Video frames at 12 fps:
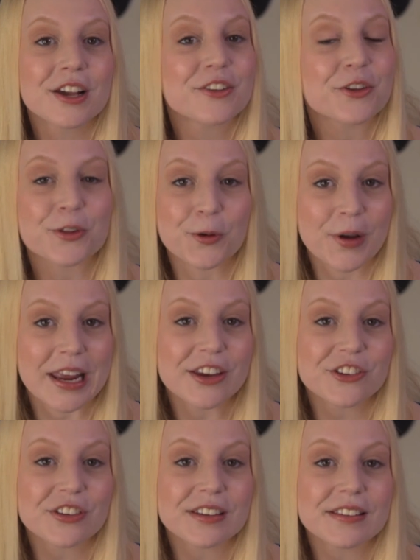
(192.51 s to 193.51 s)
their
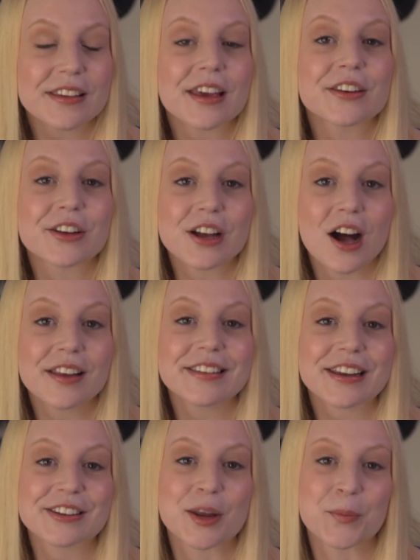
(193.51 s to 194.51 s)
locations, and a
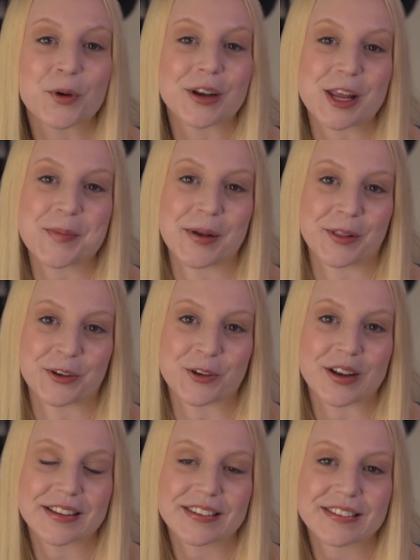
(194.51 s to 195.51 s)
contact number and email
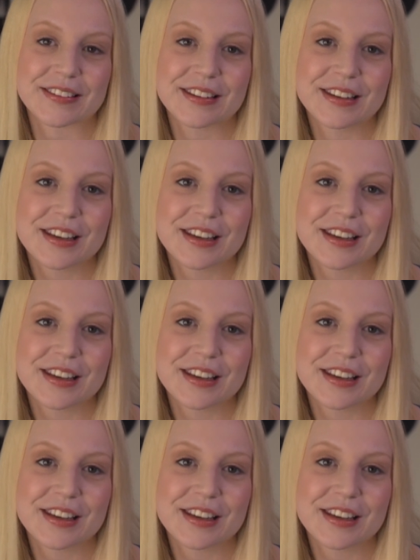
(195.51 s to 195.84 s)
address.